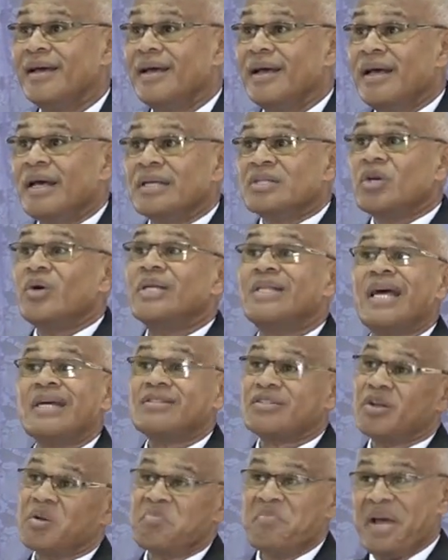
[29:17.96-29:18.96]
So it does
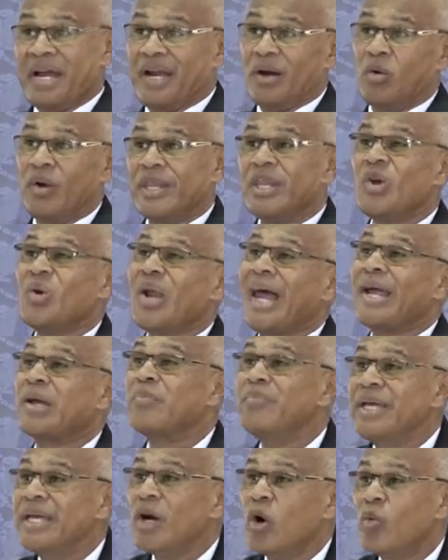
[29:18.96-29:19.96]
not matter whether you like
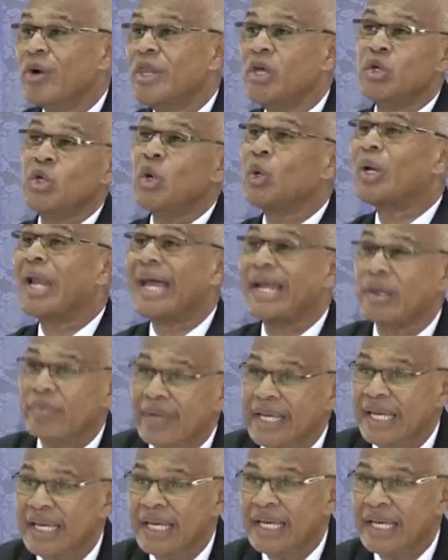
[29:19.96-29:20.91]
me or whether you don't like me.